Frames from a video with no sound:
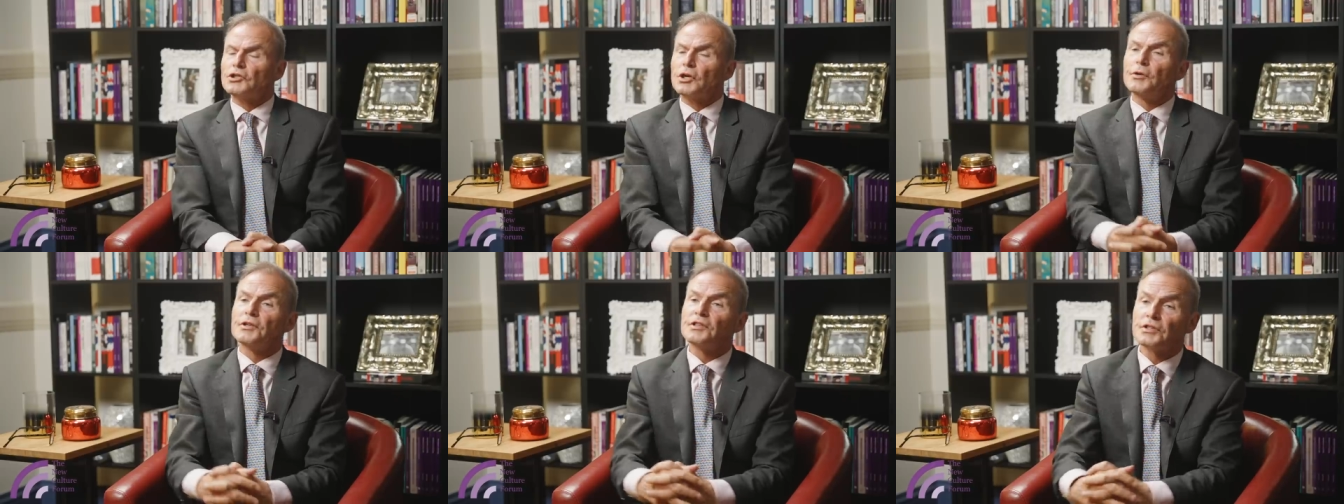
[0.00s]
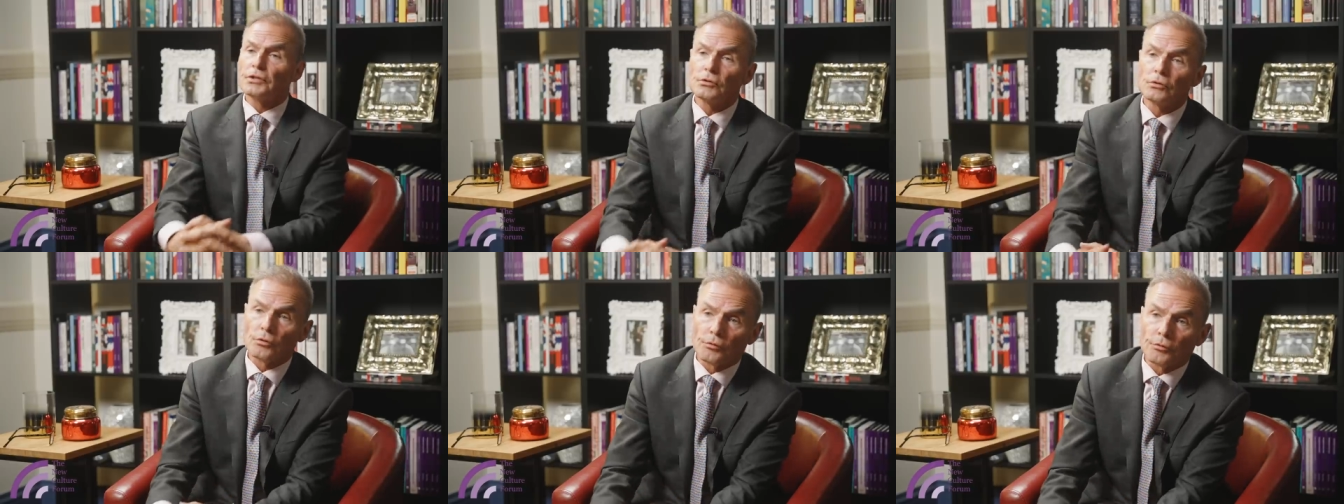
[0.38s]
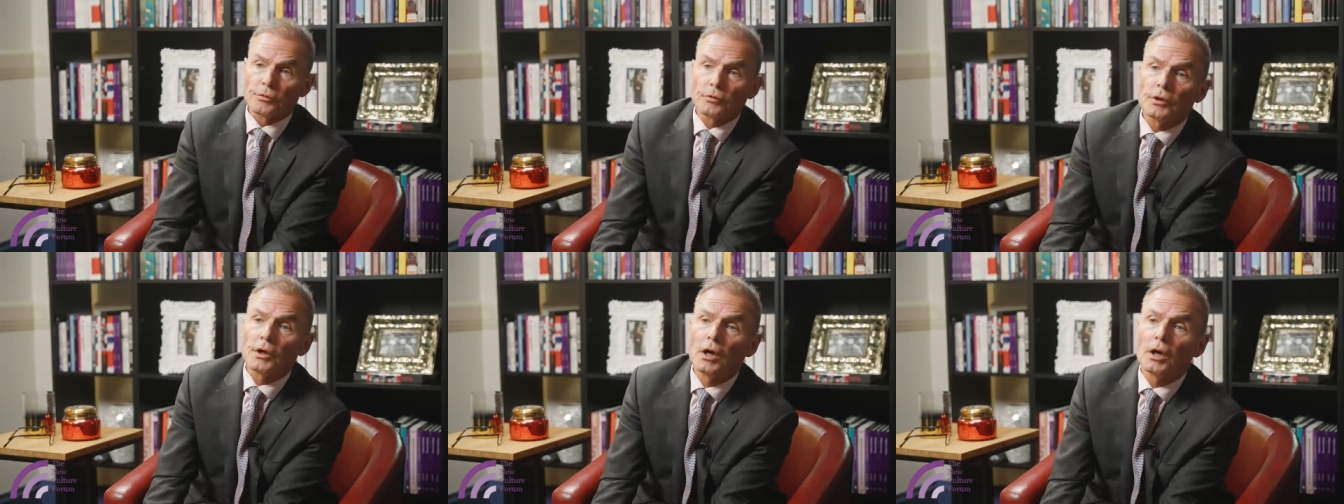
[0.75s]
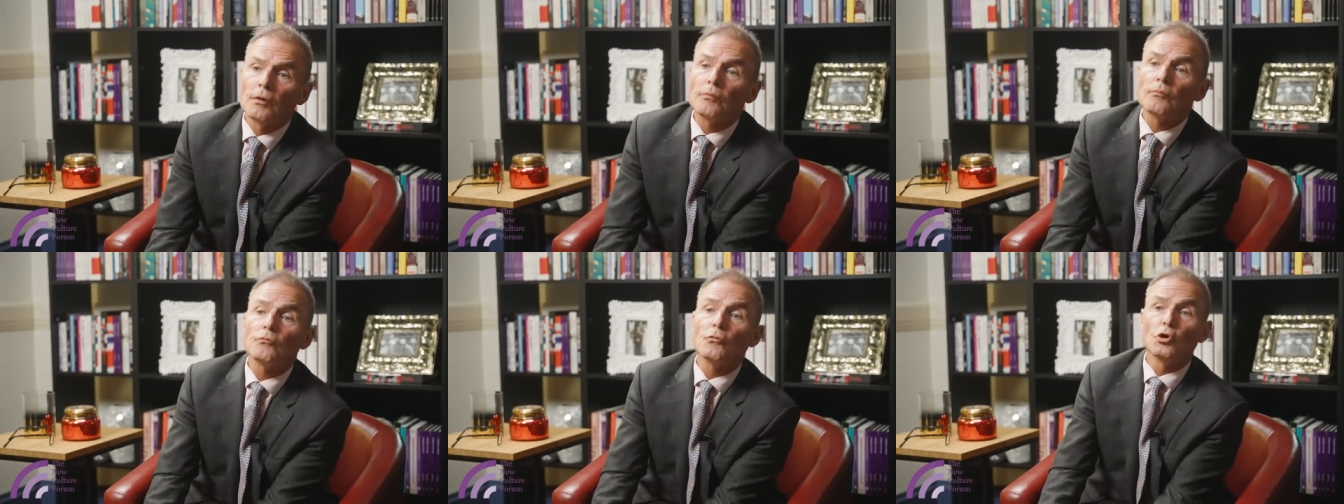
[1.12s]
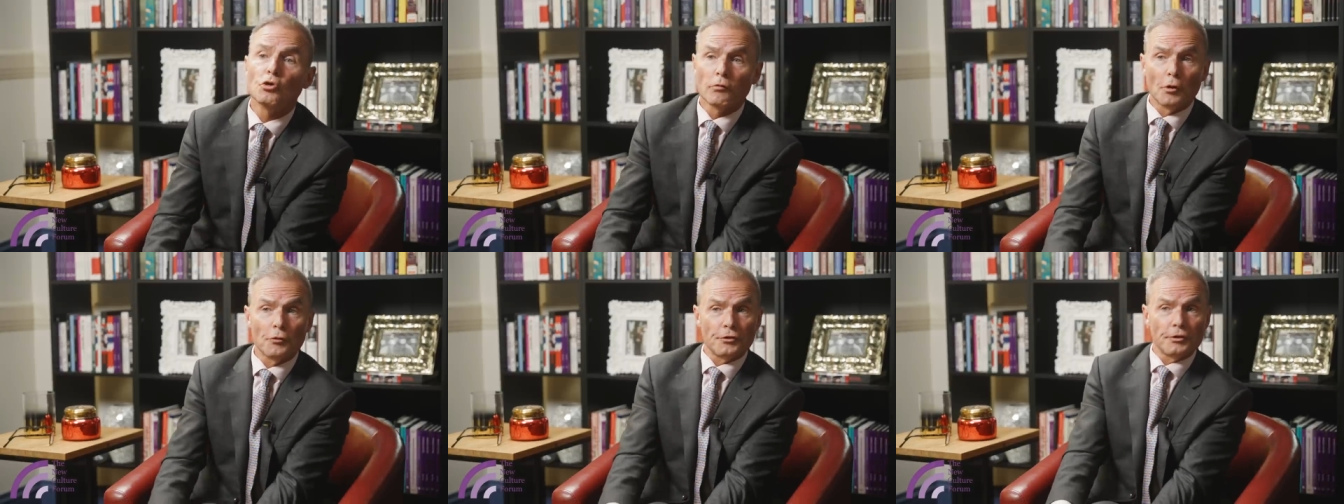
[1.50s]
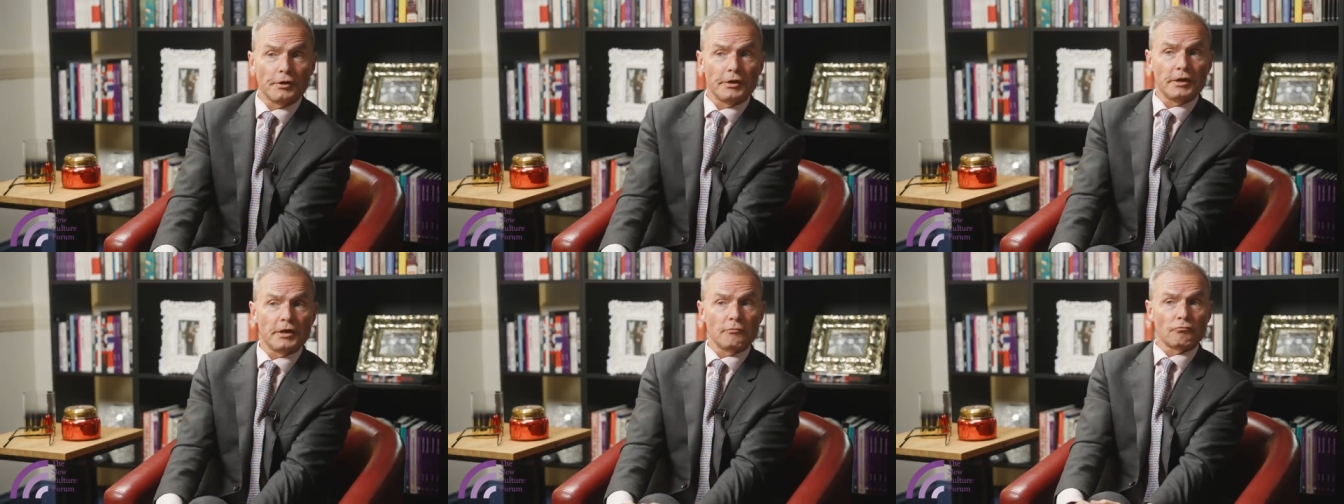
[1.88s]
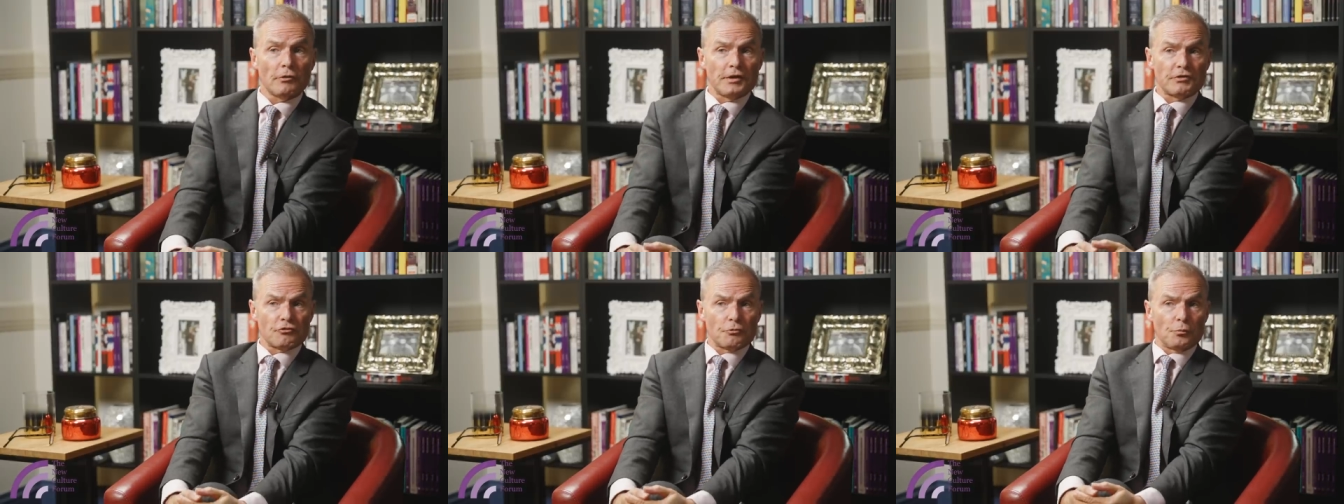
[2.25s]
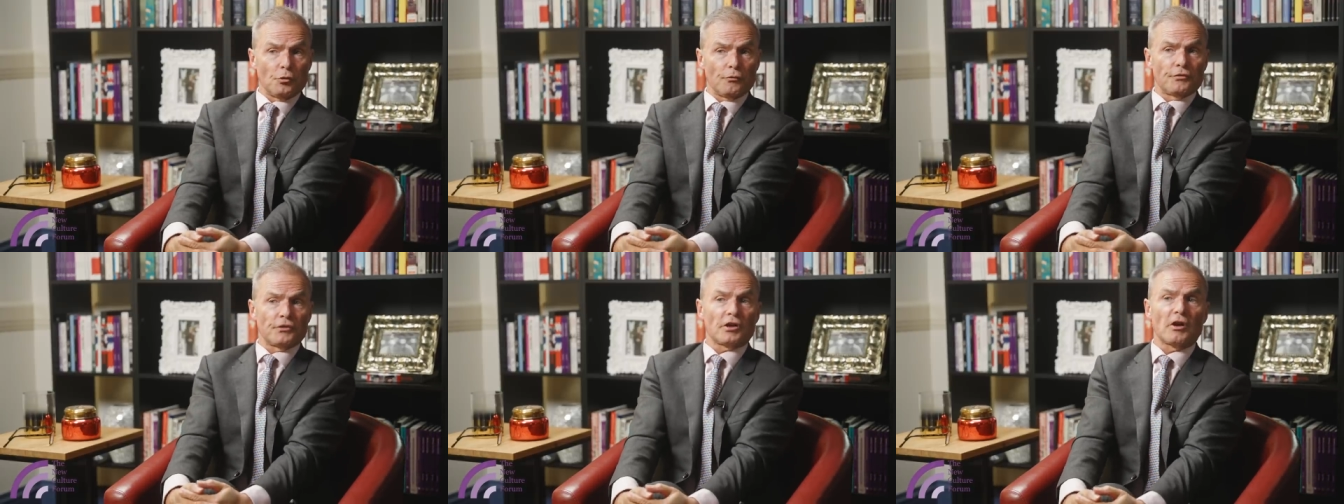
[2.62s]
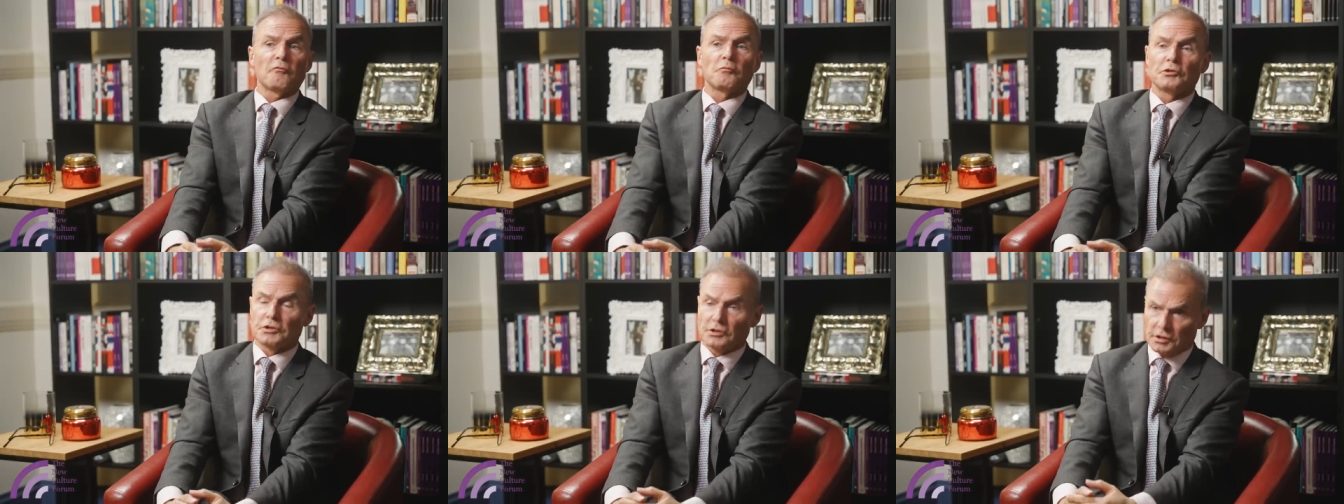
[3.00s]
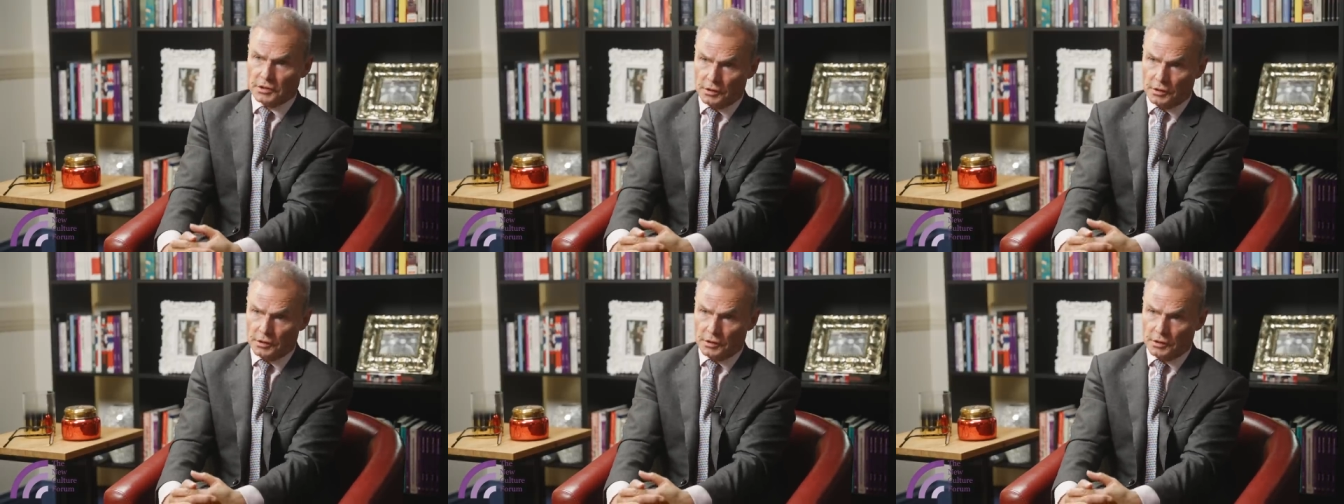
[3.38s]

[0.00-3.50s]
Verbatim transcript: Tony Sewell, who wrote the Raised Report for the Government,